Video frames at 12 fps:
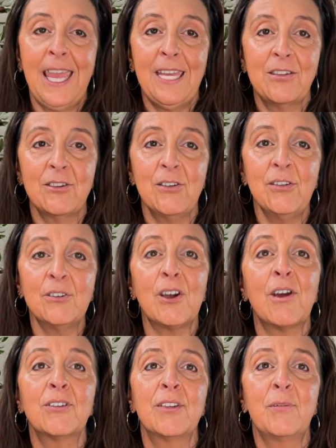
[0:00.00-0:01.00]
angels
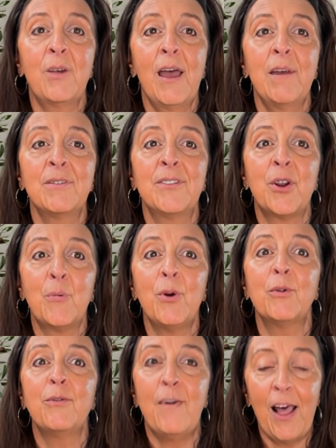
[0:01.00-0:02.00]
are sometimes their
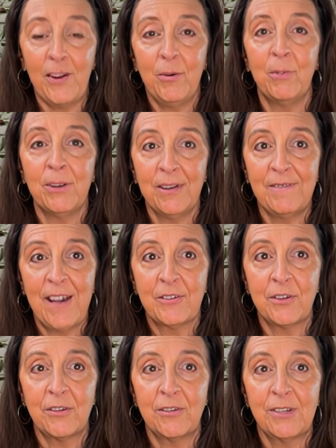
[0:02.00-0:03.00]
most valuable
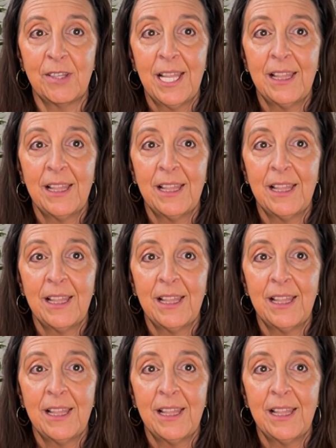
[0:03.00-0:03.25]
investors.